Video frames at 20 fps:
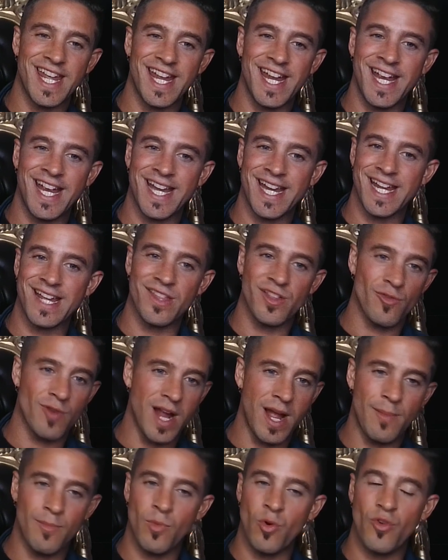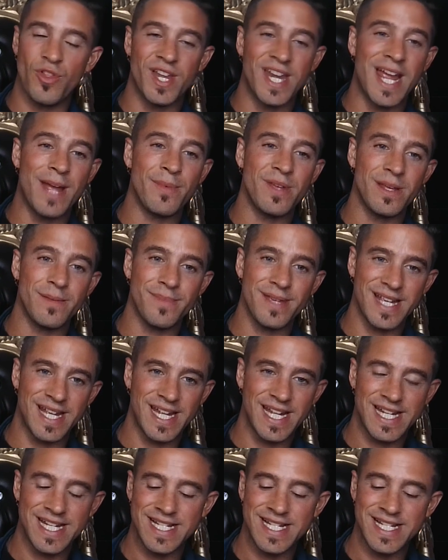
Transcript: any other app, more than Airbnb.